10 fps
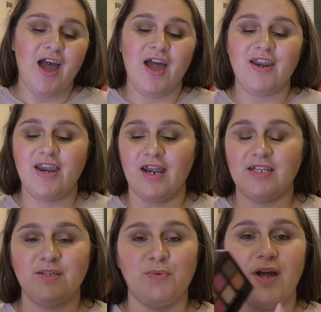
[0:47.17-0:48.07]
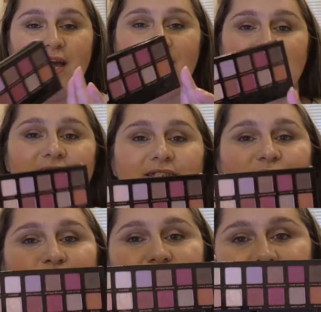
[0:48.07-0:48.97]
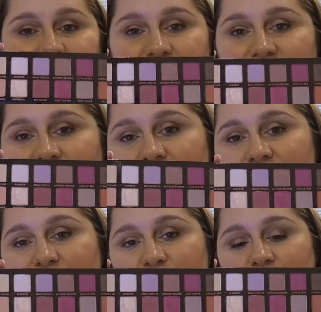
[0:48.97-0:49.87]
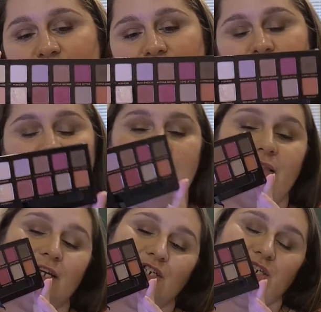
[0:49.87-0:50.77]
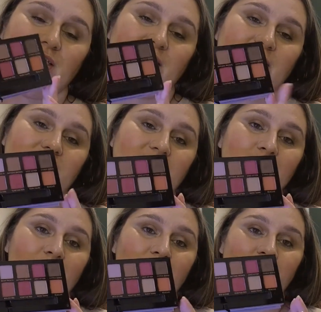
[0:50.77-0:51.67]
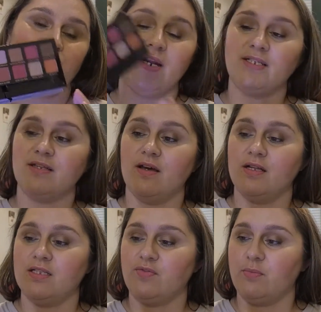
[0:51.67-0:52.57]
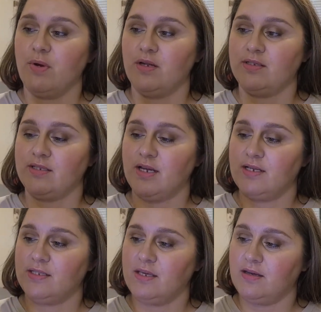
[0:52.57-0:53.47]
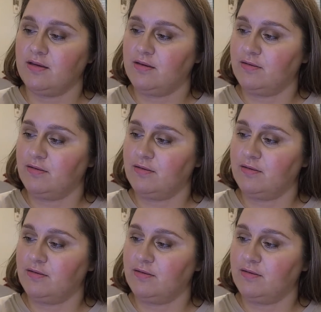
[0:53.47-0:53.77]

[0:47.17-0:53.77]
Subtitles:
not a surprise to see this little baby in my collection. This is the Modern Renaissance from Anastasia.